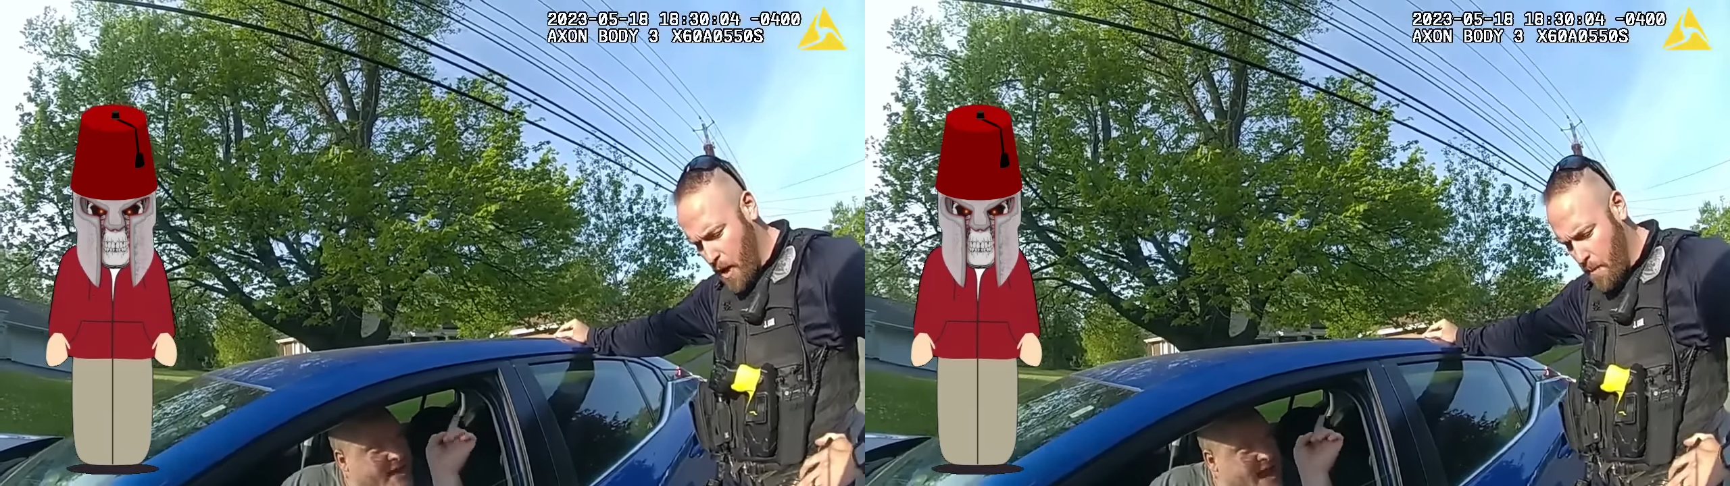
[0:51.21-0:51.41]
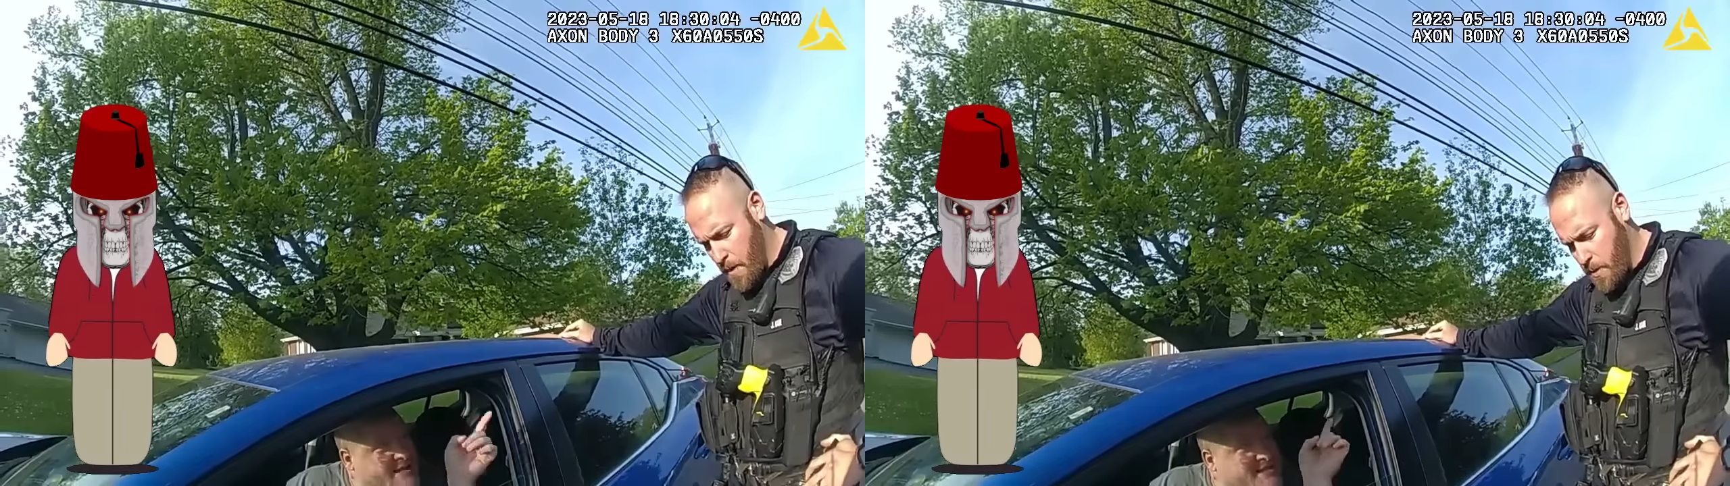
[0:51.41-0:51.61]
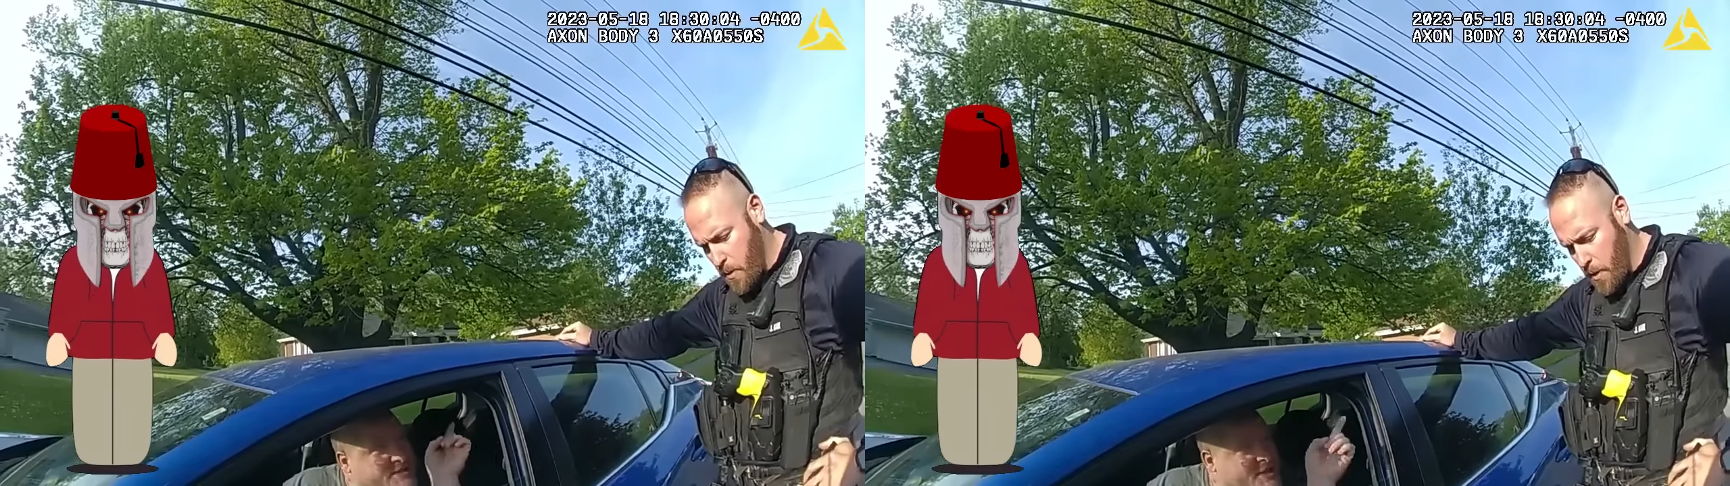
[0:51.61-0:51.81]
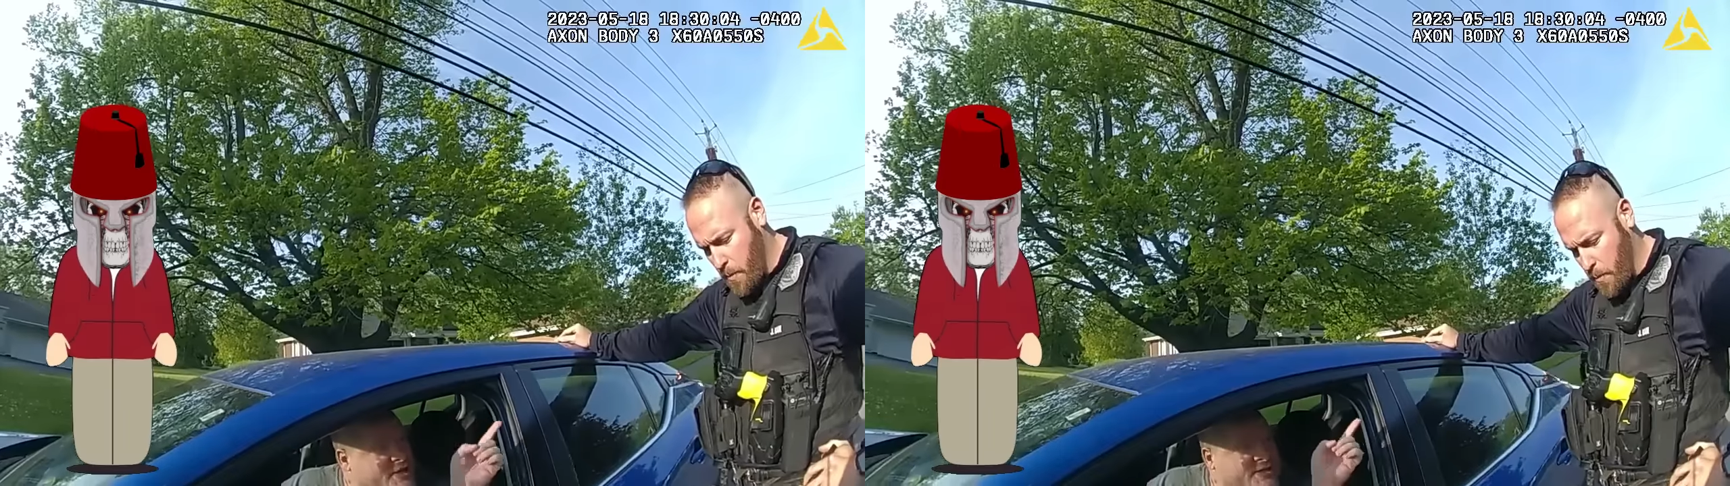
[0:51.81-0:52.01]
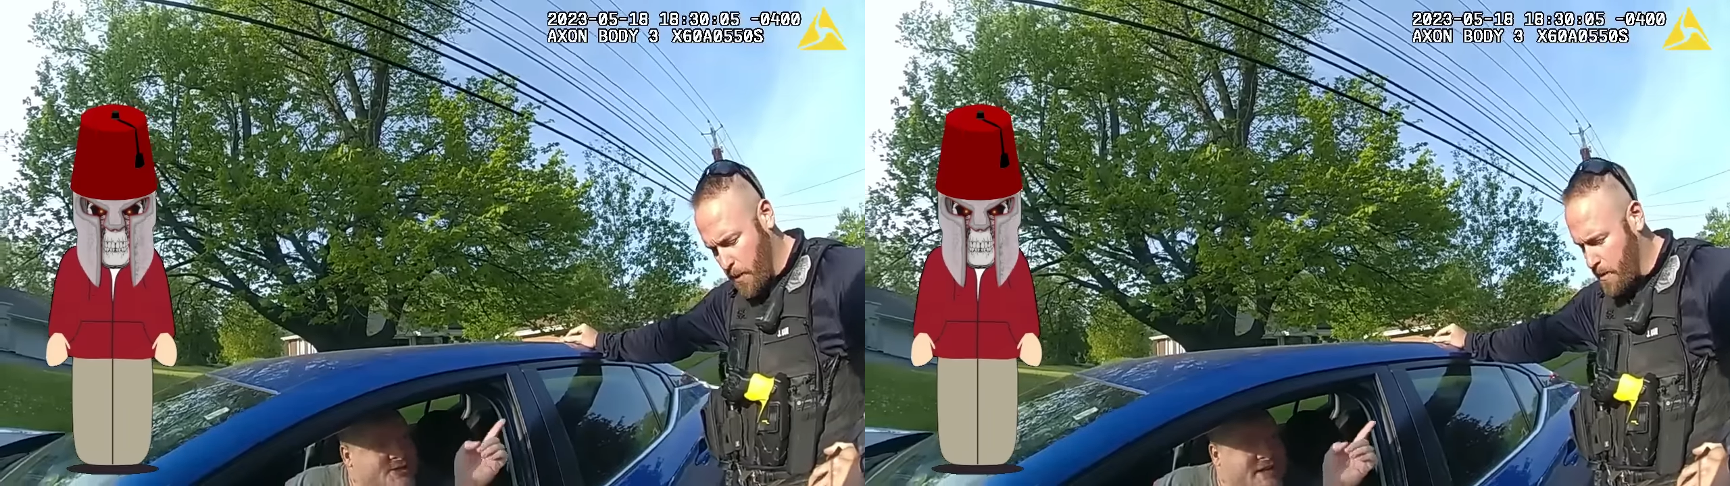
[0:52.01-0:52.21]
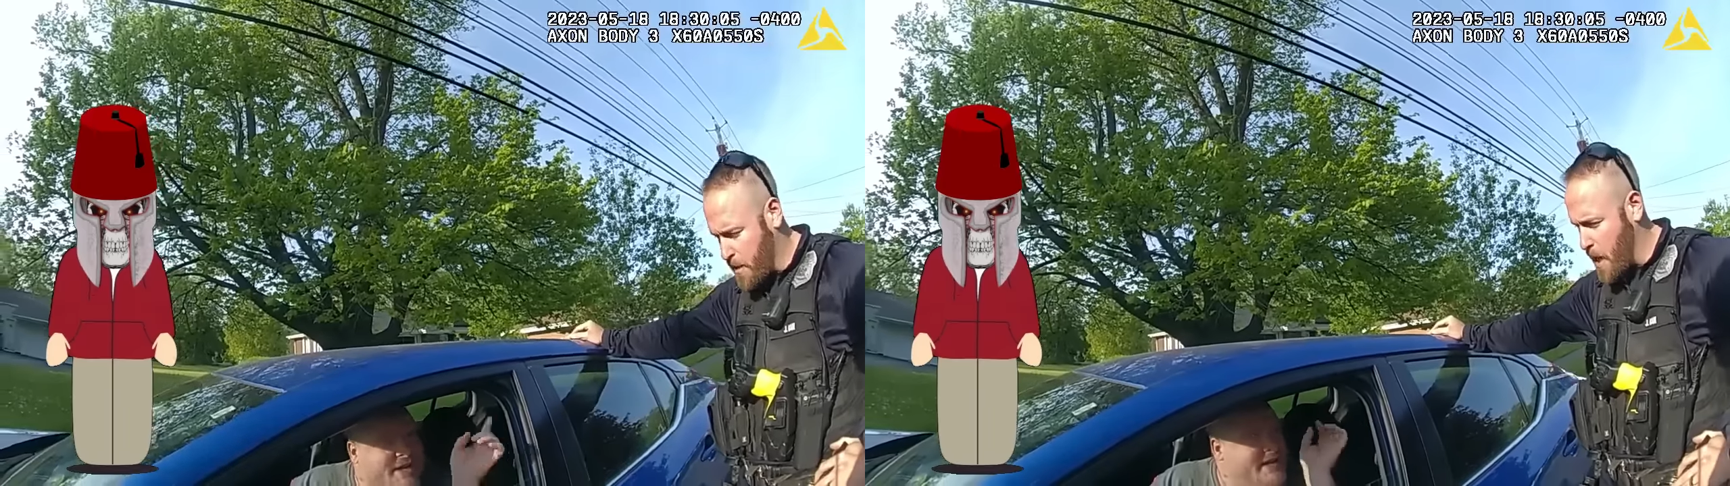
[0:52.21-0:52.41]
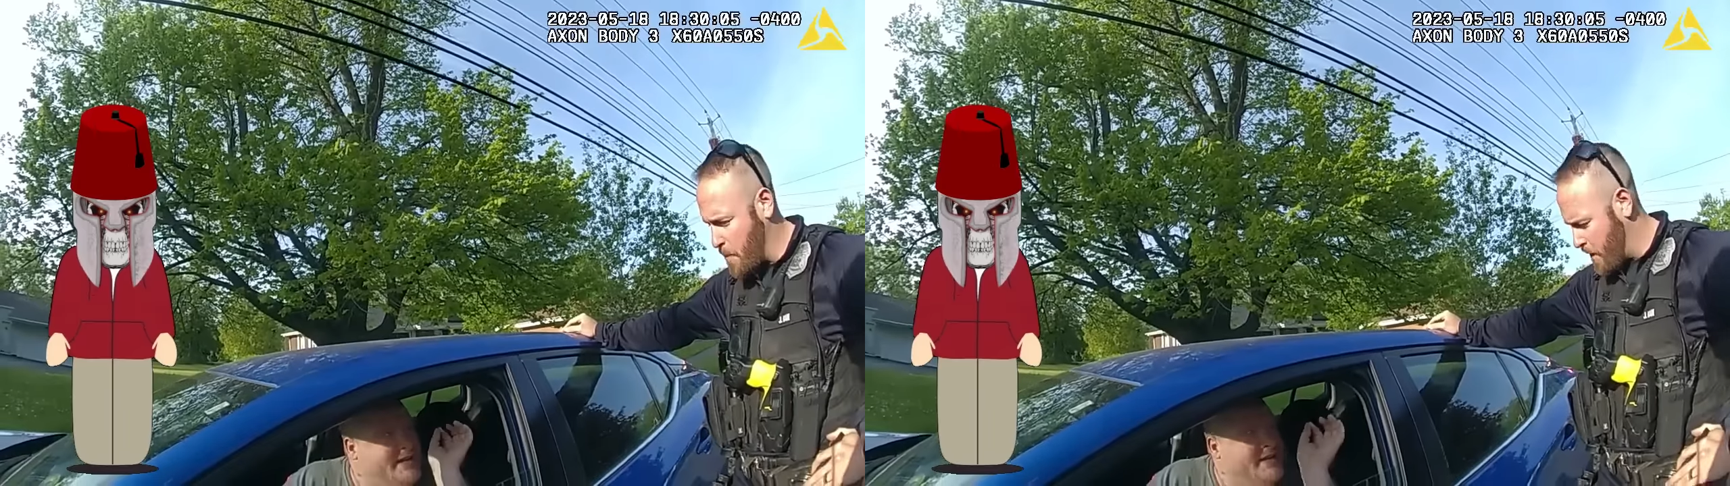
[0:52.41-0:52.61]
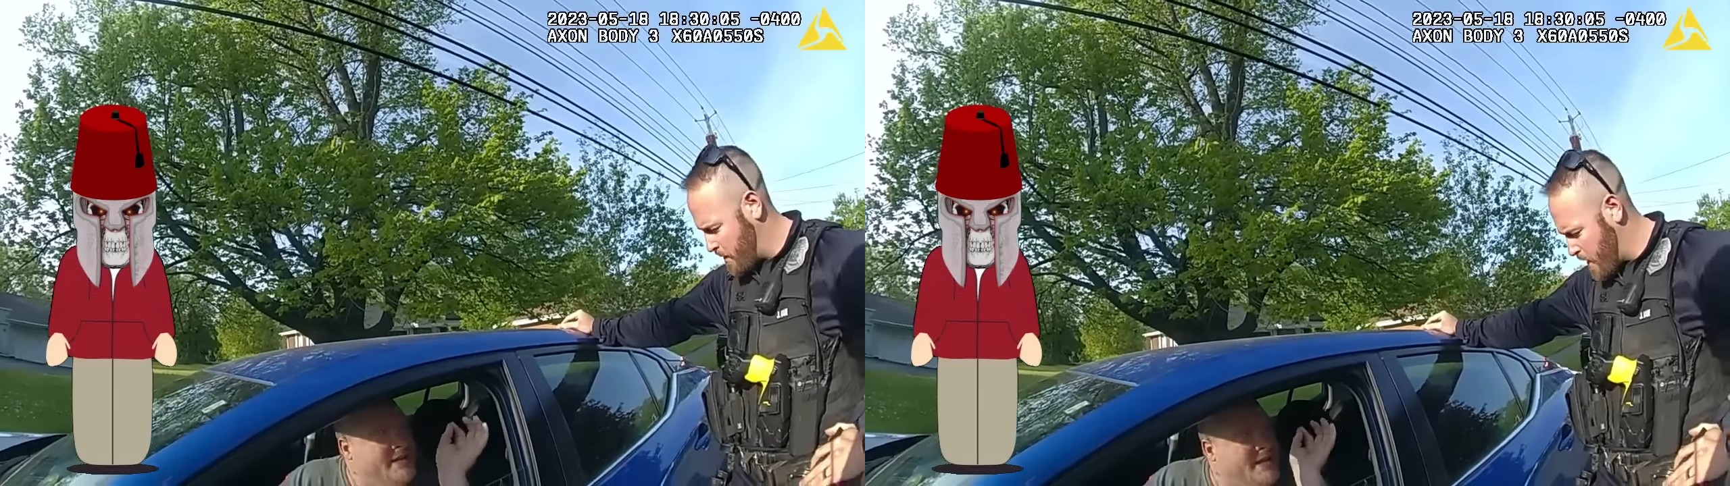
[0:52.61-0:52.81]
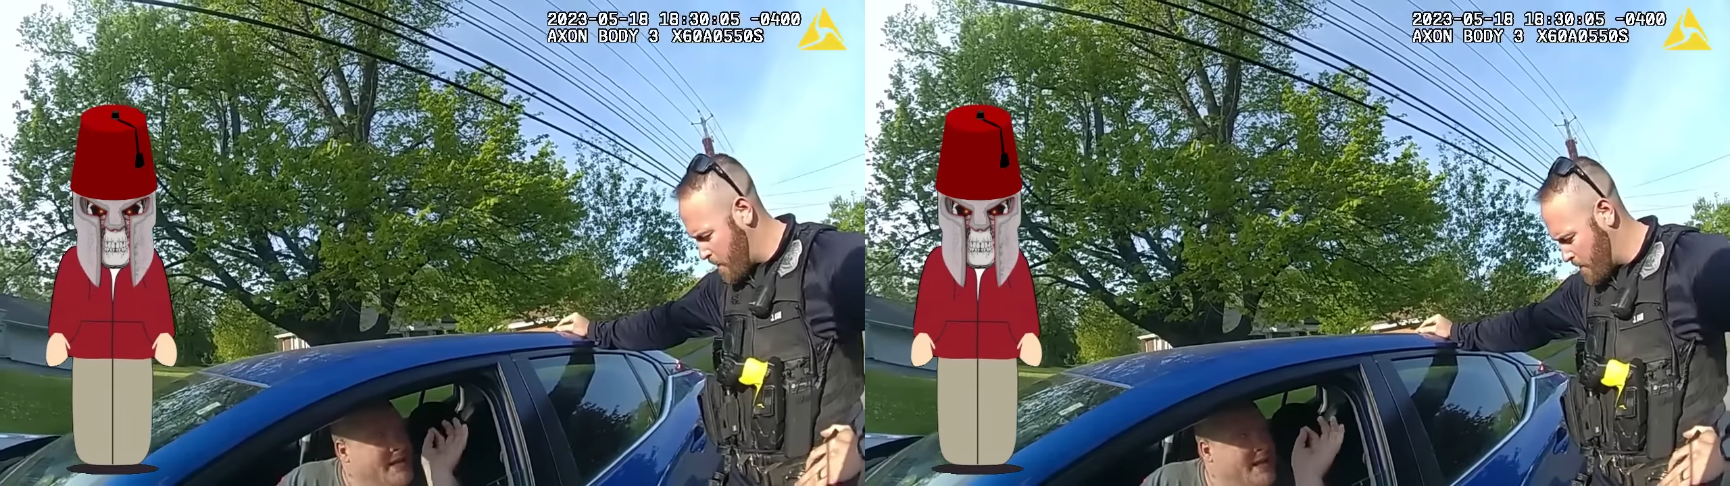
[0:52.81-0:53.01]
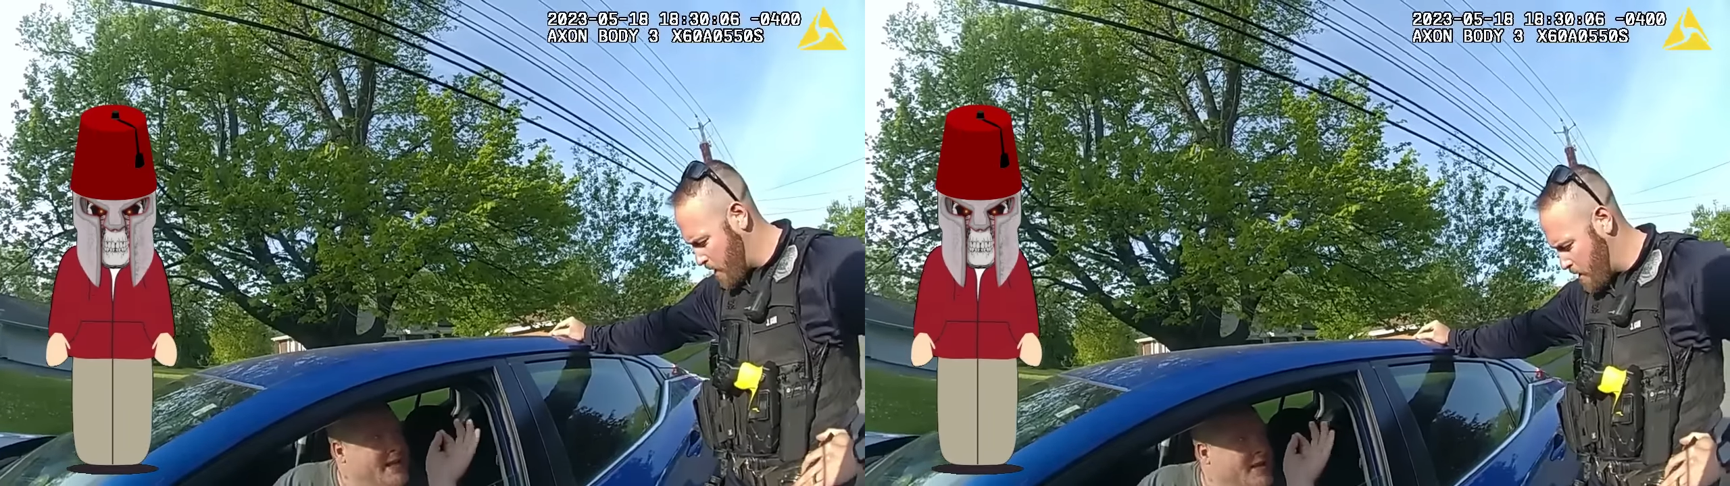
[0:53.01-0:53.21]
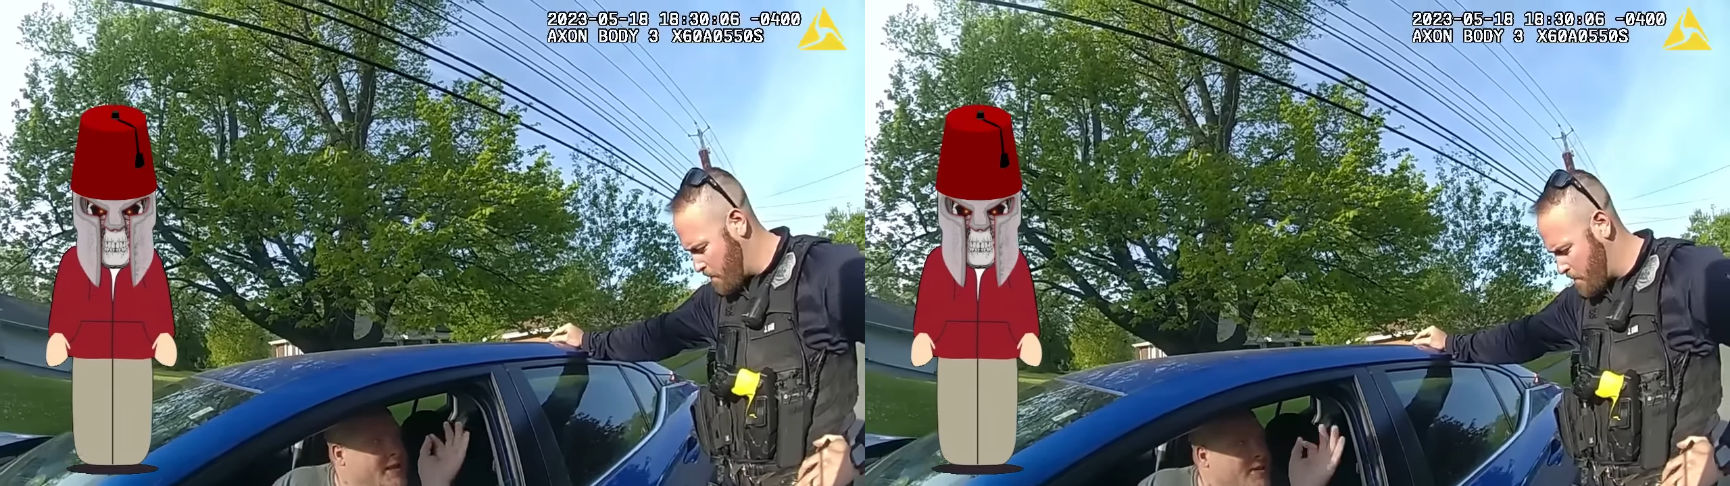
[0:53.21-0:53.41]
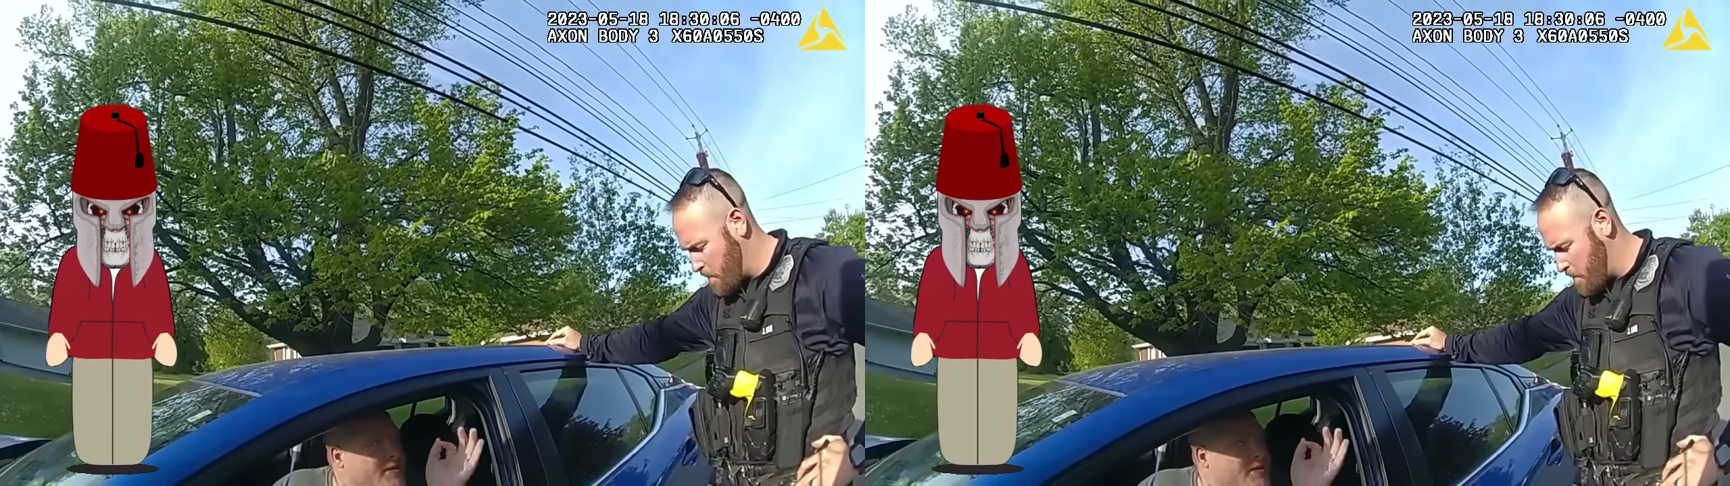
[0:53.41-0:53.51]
rental car in the first place.